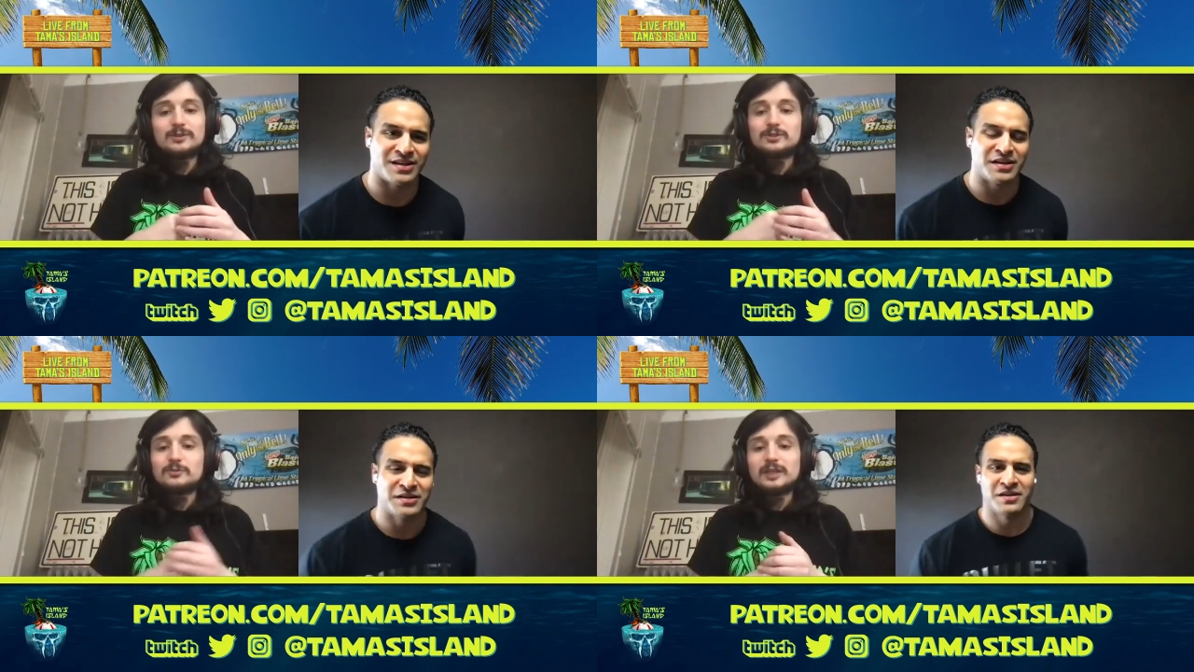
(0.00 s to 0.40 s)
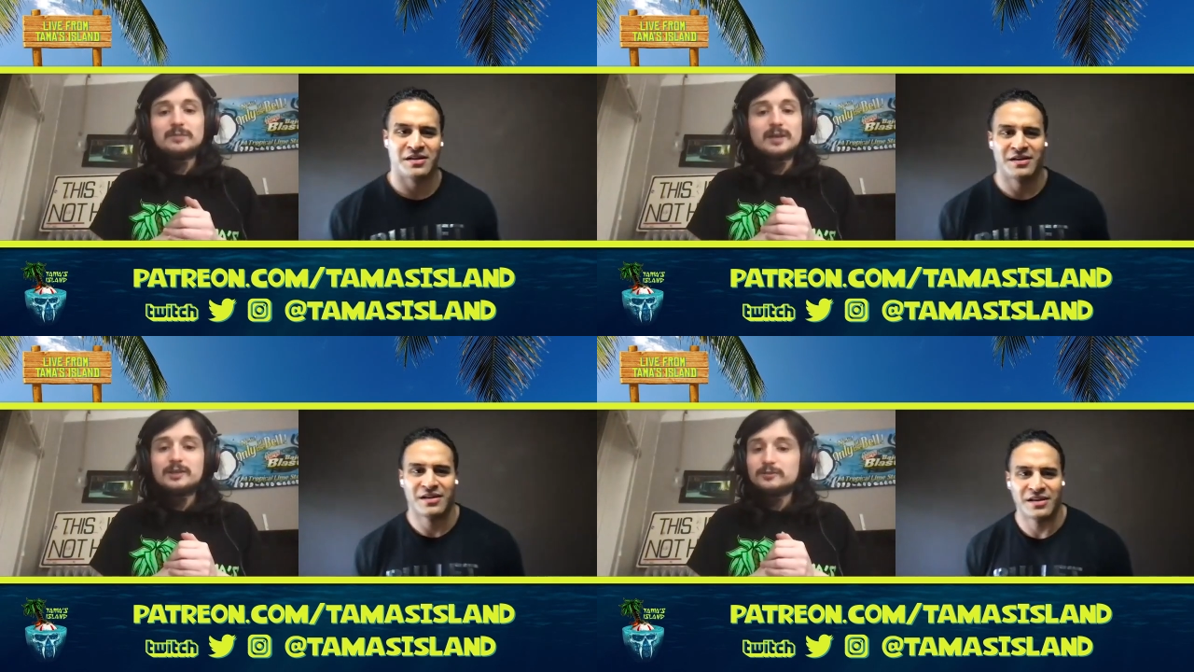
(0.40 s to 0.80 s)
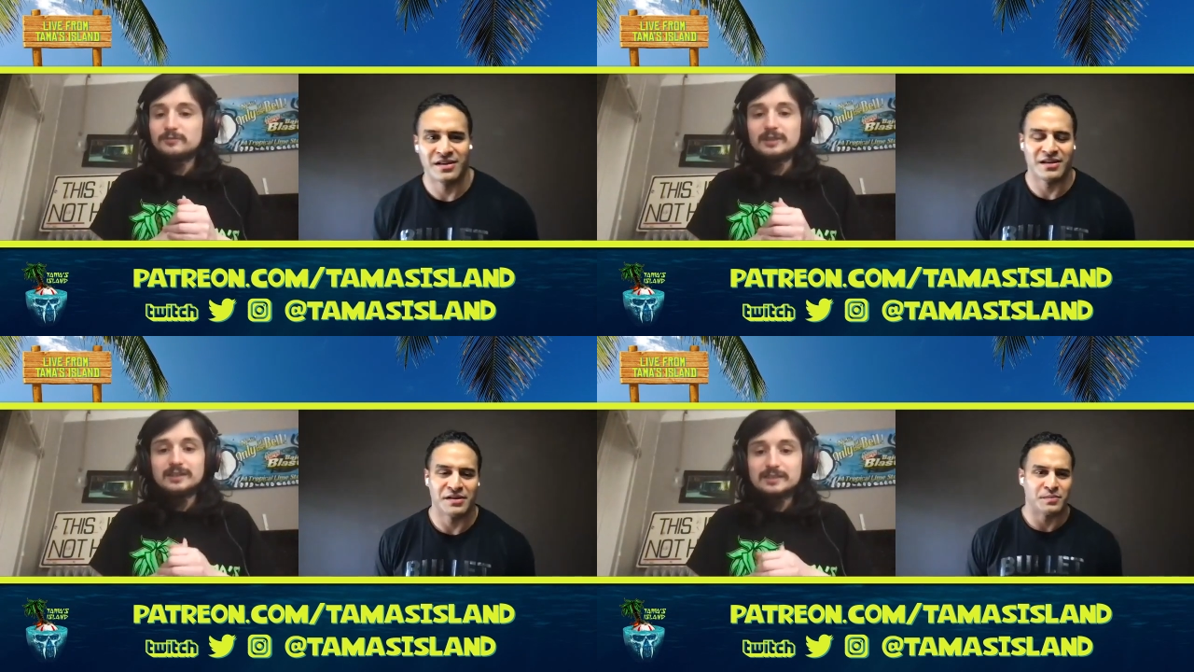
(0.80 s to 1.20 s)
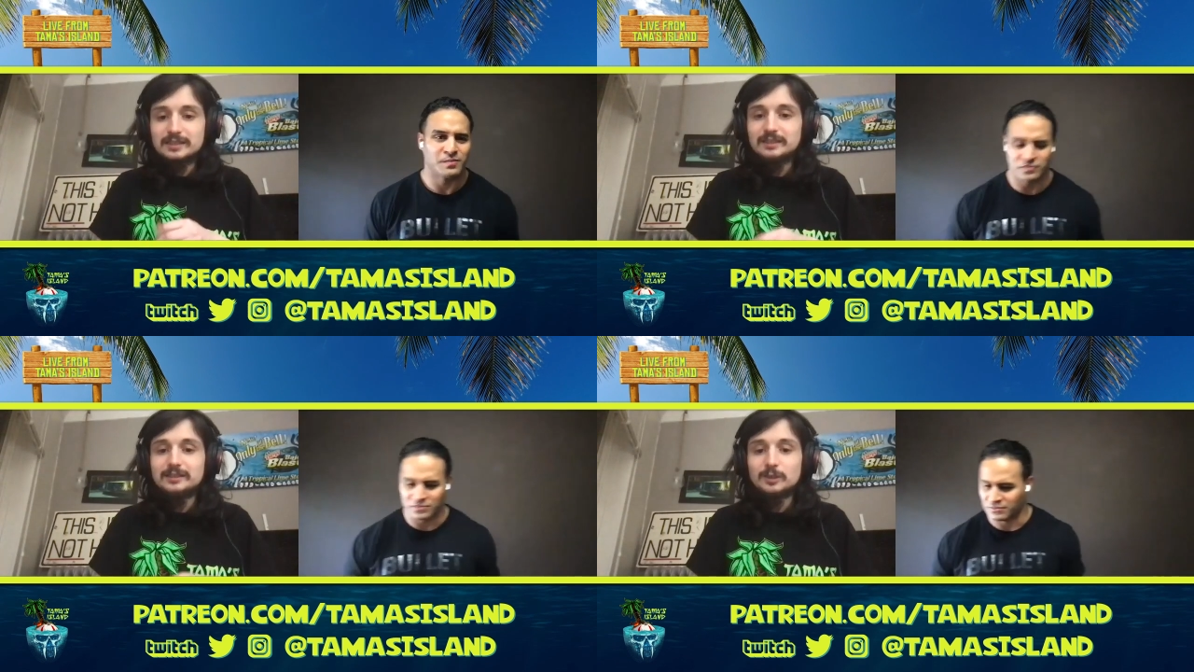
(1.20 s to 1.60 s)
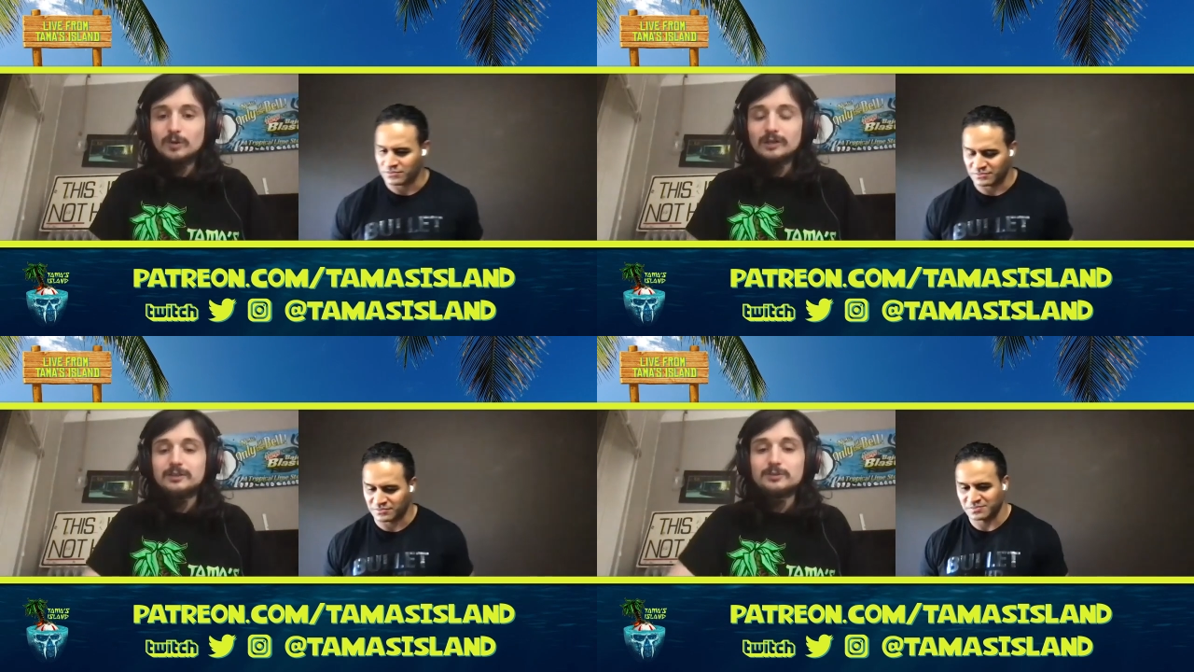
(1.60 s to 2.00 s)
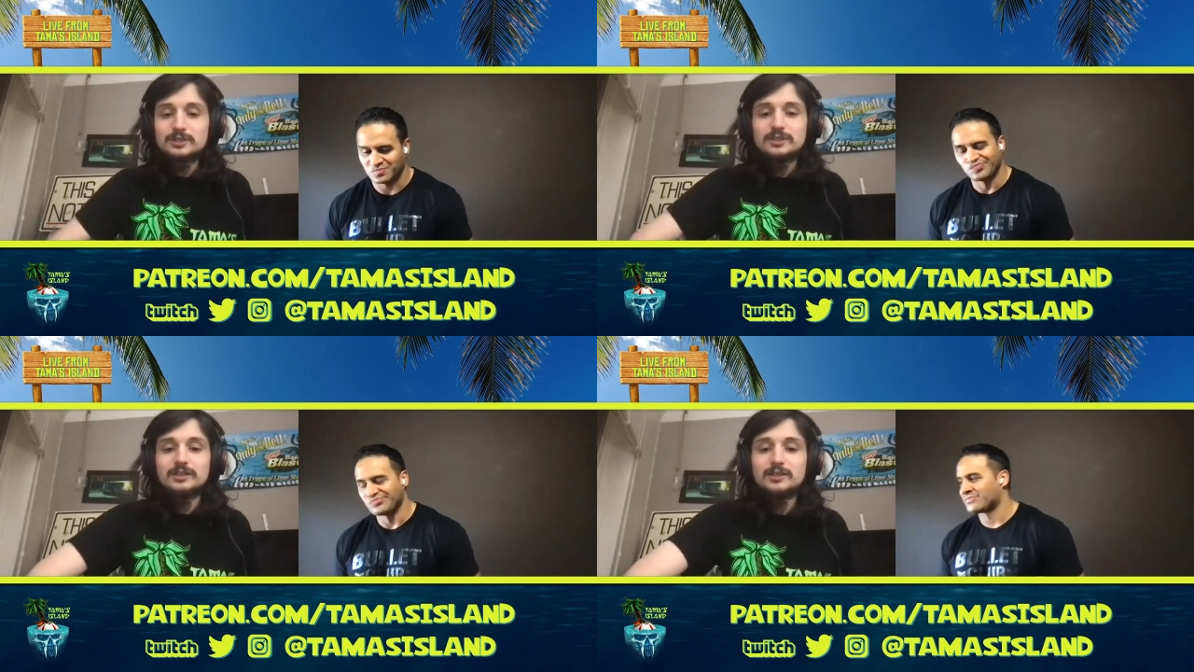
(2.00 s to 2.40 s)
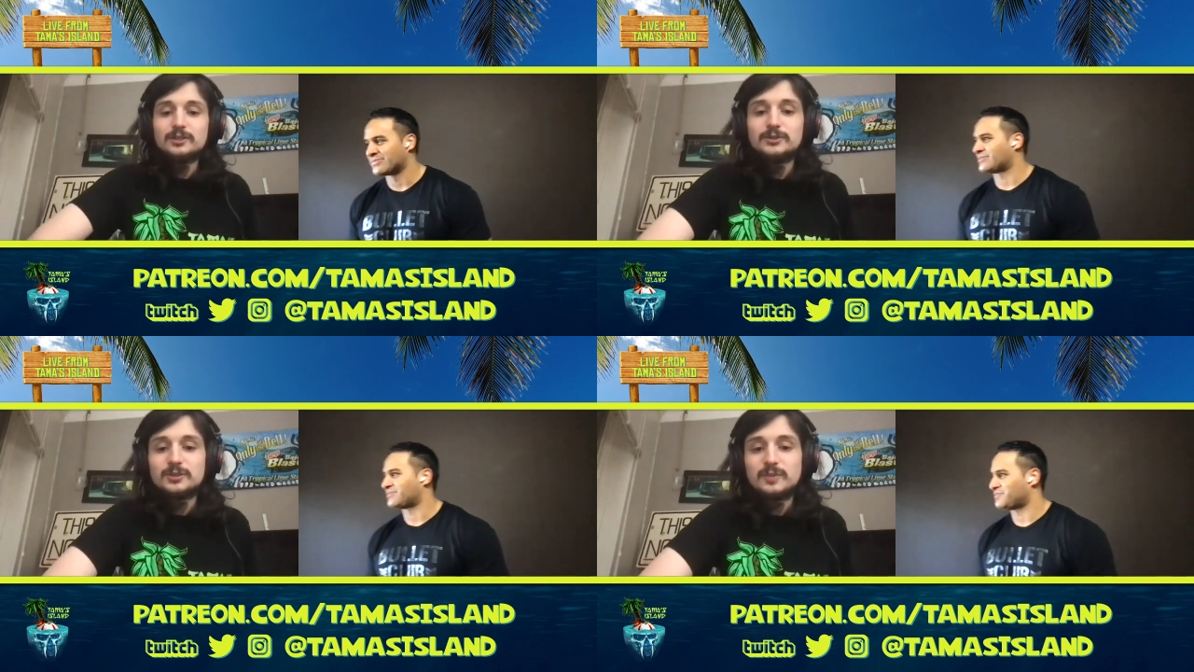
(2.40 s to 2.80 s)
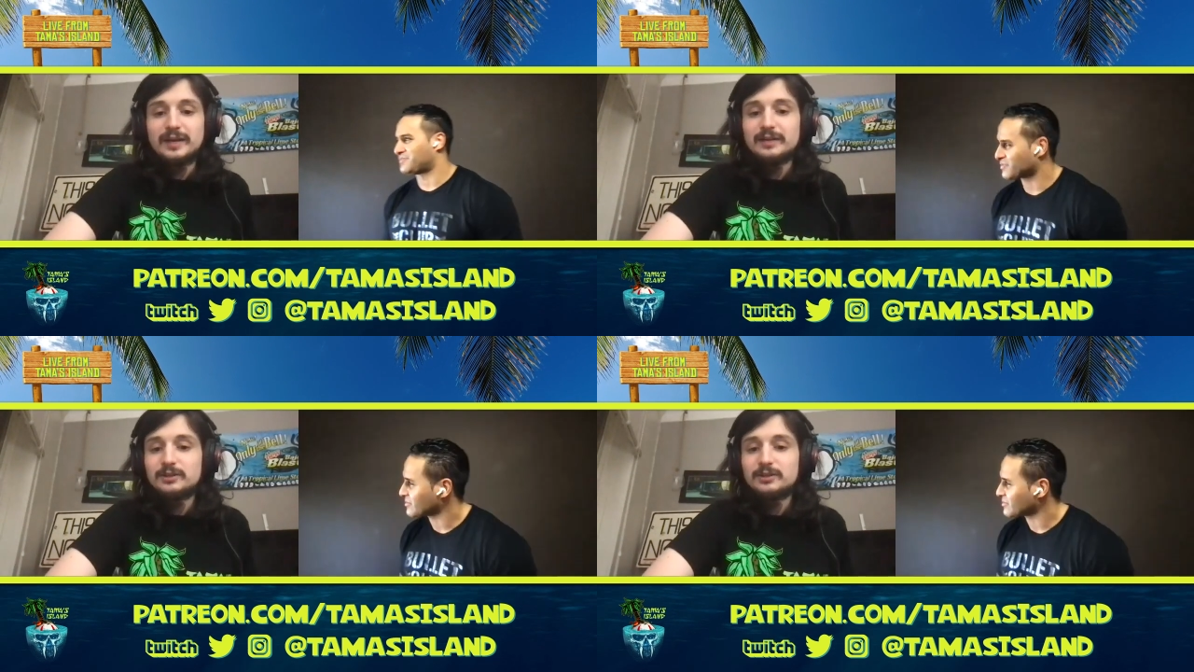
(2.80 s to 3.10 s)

Speaker 1: to really make your feelings clear while he was still in New Japan.